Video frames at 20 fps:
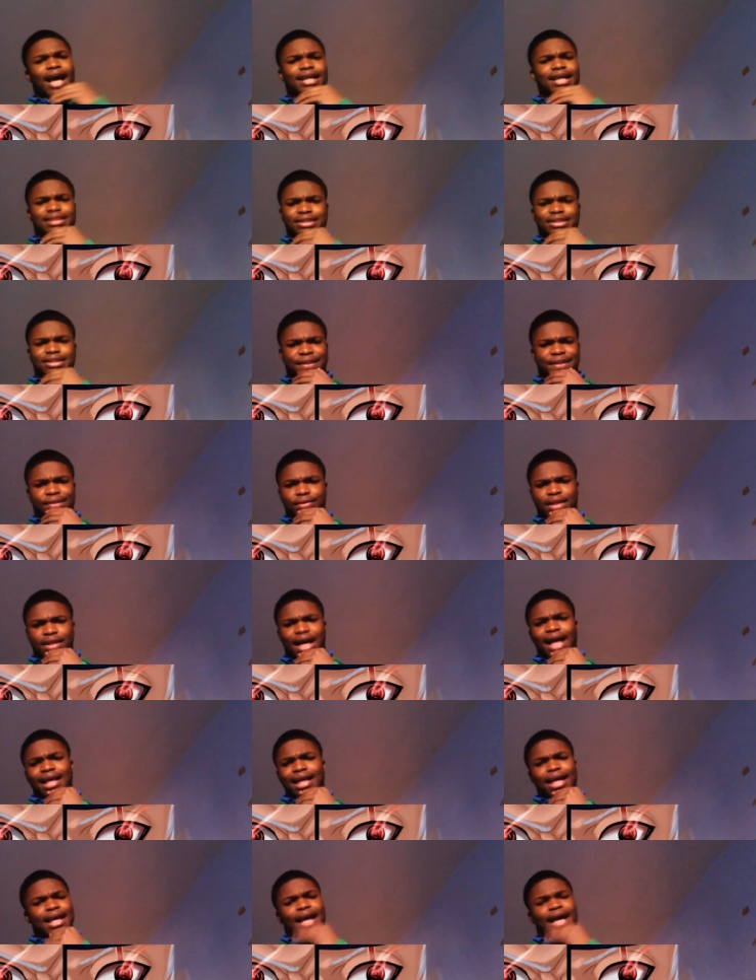Guy is in there.
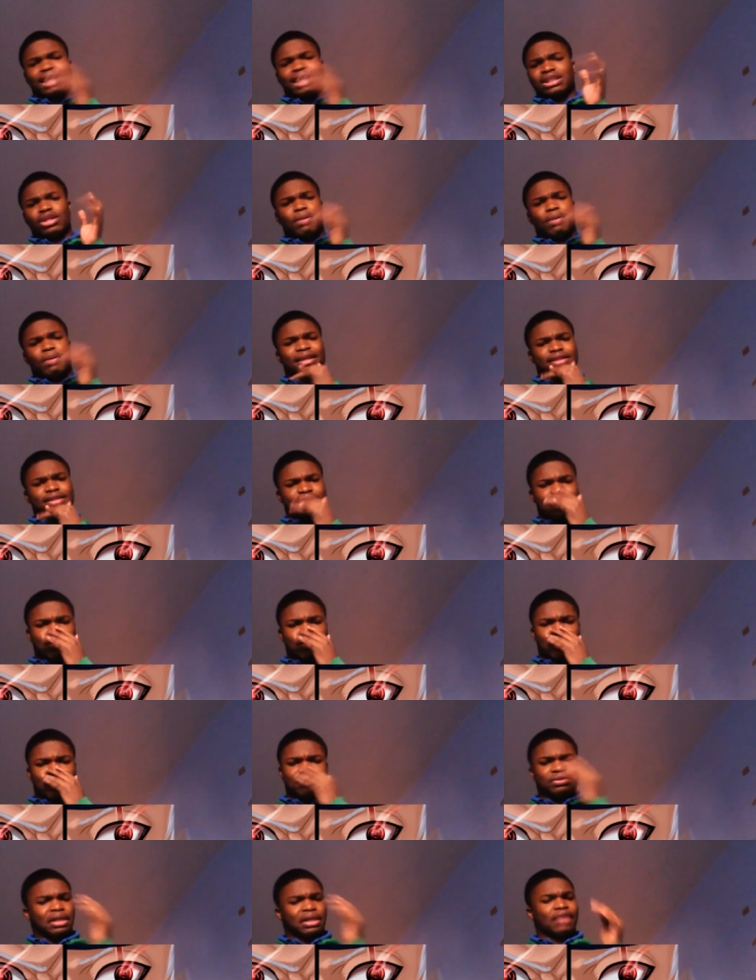Guy and Kakashi are about to
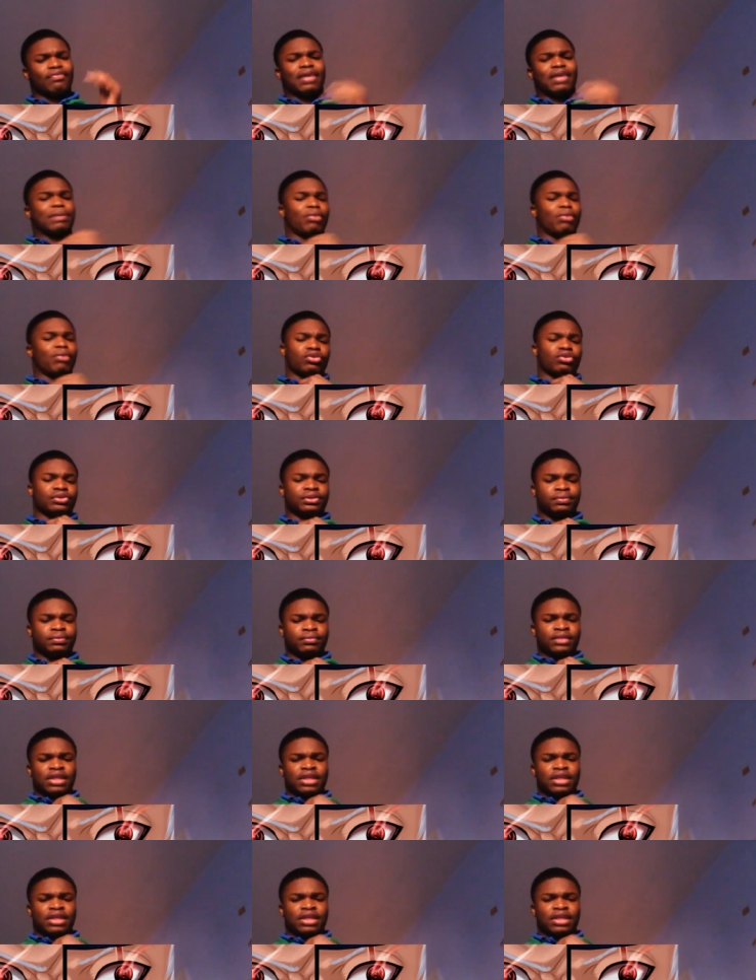team up and try to fight Madara.